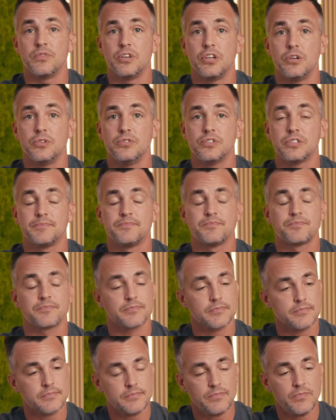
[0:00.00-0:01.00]
views,
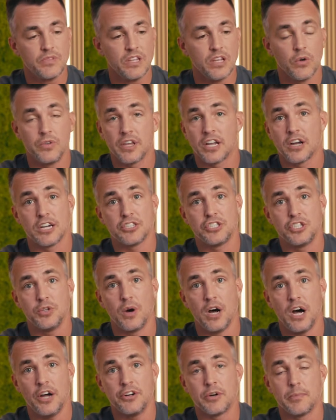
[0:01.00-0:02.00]
only cost you
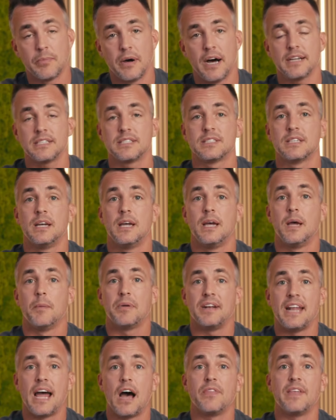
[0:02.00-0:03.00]
100 bucks,
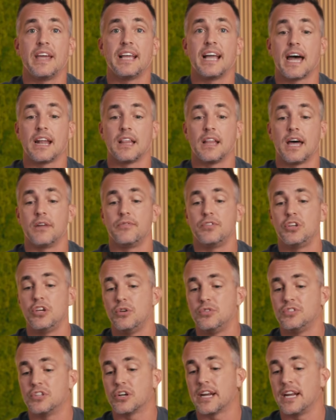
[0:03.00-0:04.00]
but now they got a lot of
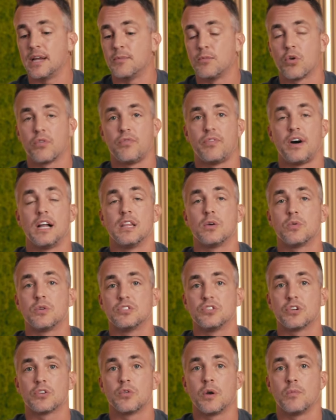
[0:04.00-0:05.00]
views, they're getting more
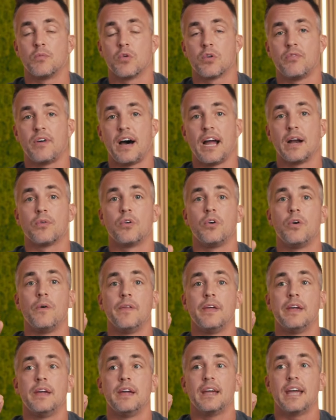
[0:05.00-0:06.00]
followers, they're going more viral,
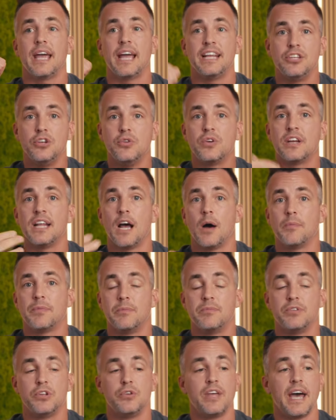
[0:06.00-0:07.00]
and you can help
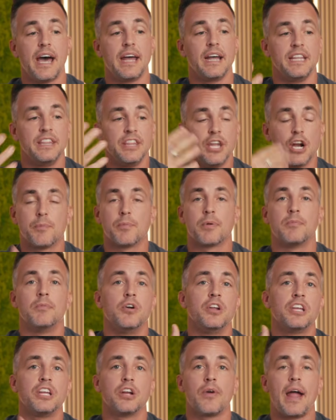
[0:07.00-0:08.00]
them do that, and they're
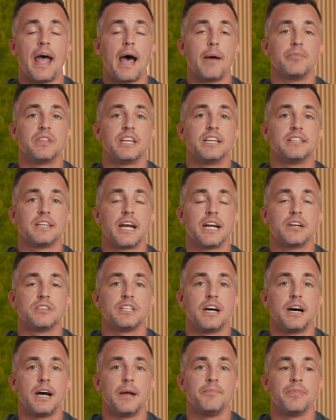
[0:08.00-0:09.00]
promoting your app the entire
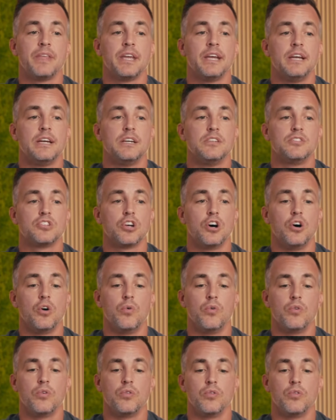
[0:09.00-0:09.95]
time. So